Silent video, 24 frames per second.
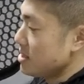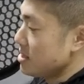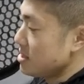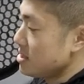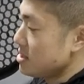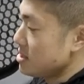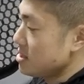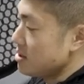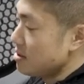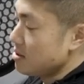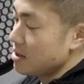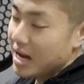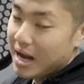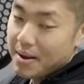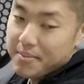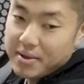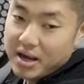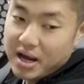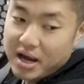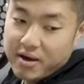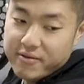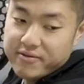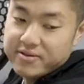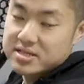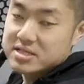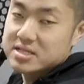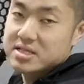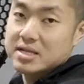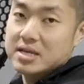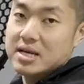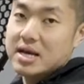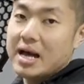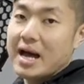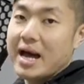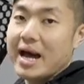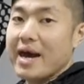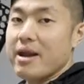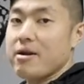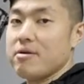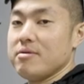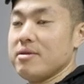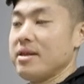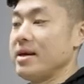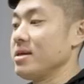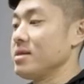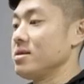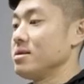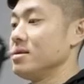So I don't like